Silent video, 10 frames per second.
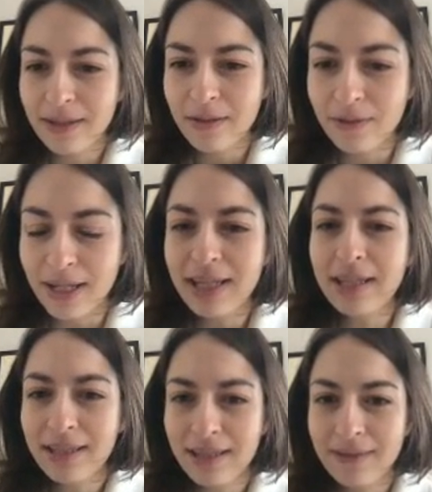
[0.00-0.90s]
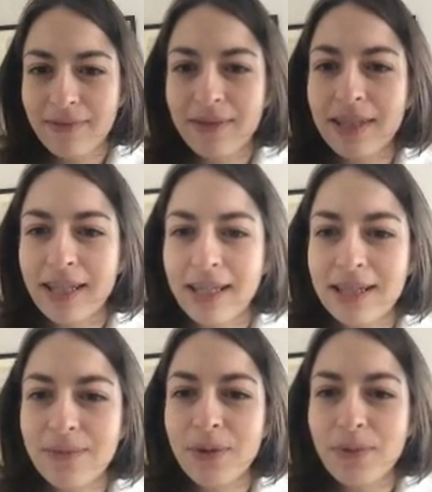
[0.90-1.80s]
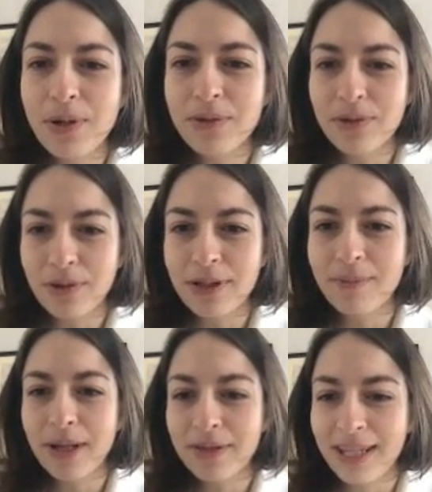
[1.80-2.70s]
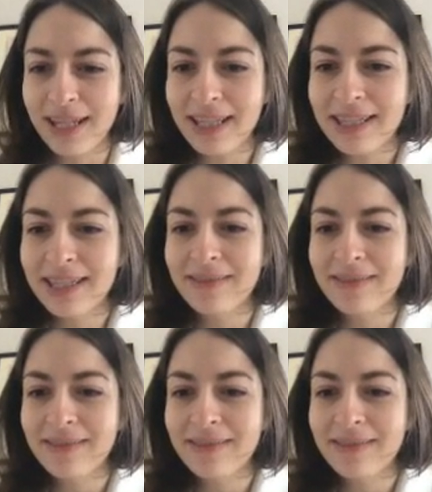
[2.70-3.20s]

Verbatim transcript: Great. Yes, we will talk about that.